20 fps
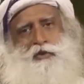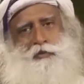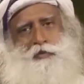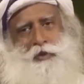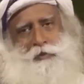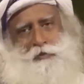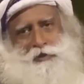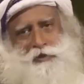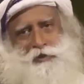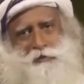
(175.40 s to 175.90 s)

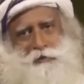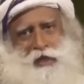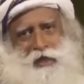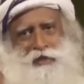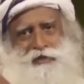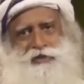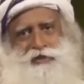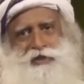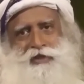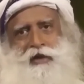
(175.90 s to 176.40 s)
people's
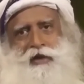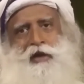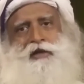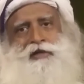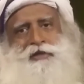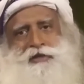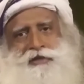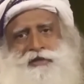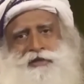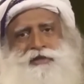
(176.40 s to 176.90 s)
minds and
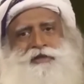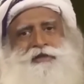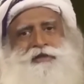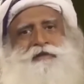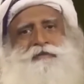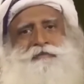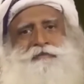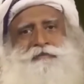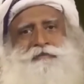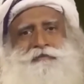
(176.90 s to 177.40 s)
hearts.
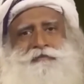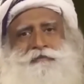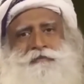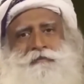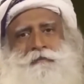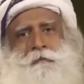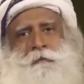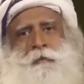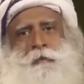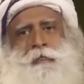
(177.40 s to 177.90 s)

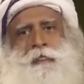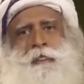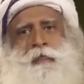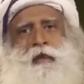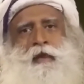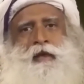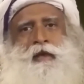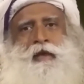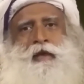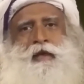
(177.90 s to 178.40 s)

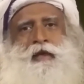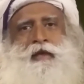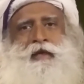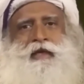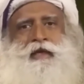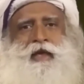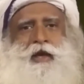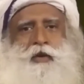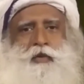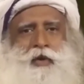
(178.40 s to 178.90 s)

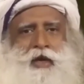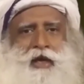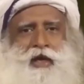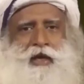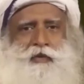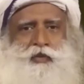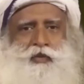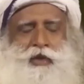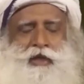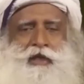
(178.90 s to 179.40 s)
In a
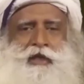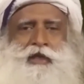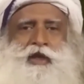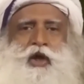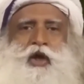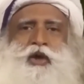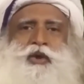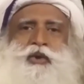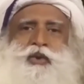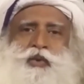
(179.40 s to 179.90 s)
way, we did
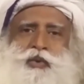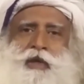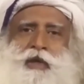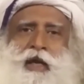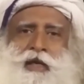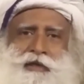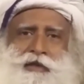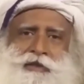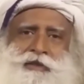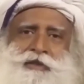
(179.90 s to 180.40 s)
not do
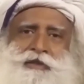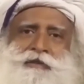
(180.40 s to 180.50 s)
that.